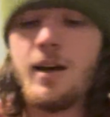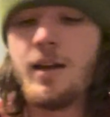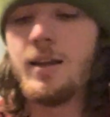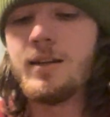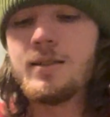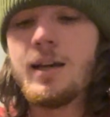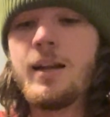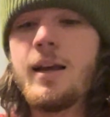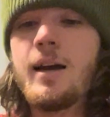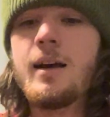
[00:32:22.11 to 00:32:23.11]
And then inside of
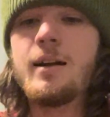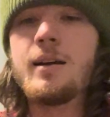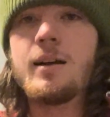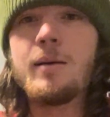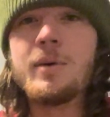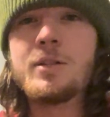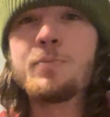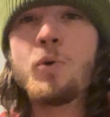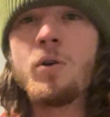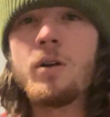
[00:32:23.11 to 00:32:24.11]
that, I got my
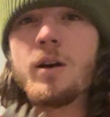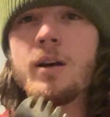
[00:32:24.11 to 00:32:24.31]
spork.